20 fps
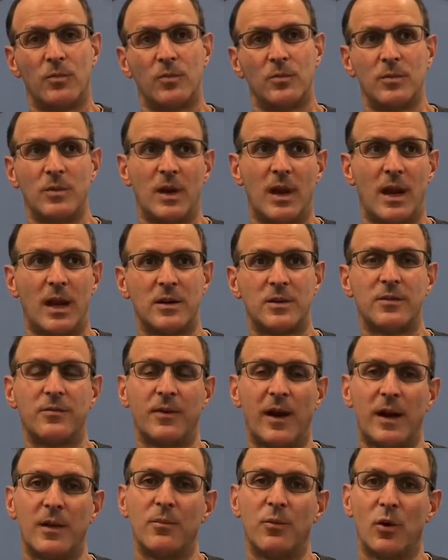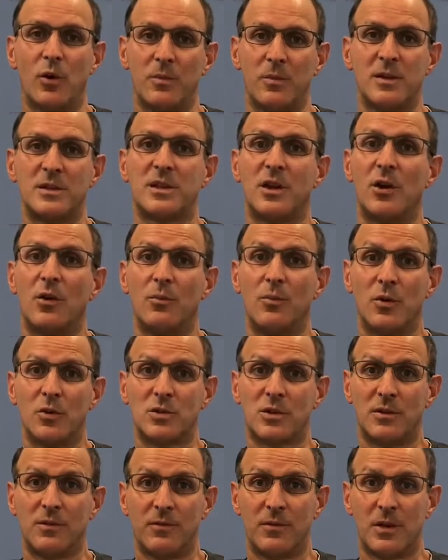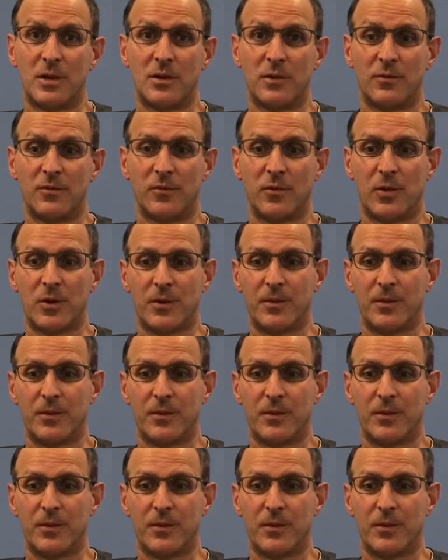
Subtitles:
and to find appointments that are most convenient for you.